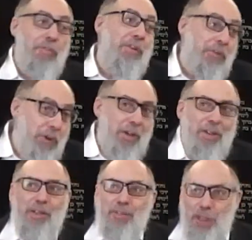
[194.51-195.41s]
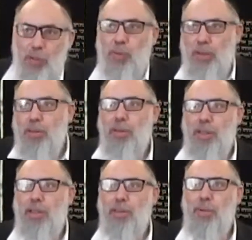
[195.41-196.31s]
If they work, if they don't work, then
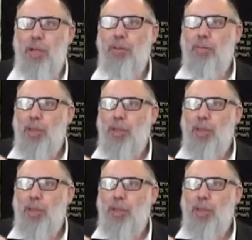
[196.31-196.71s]
they end up nothing.